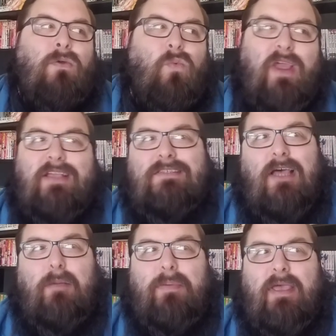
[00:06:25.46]
wakes
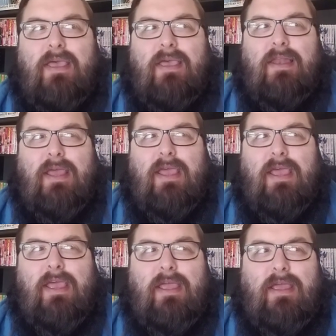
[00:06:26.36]
up in
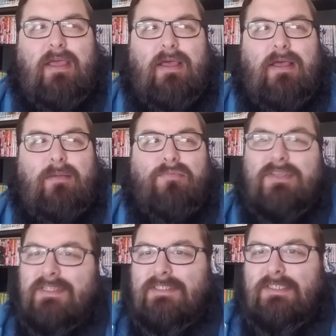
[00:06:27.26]
a
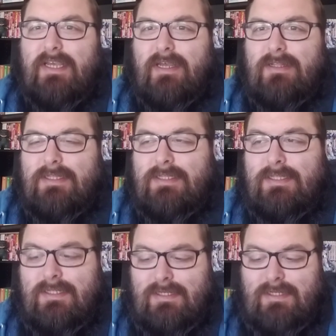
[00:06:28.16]
prison cell
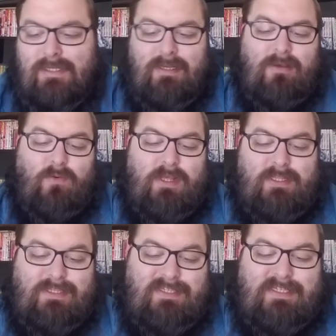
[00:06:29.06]

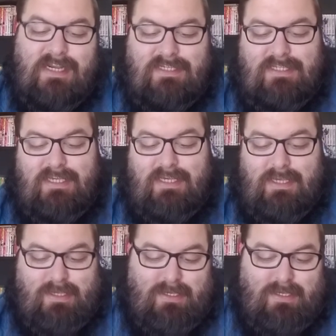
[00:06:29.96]
with sexy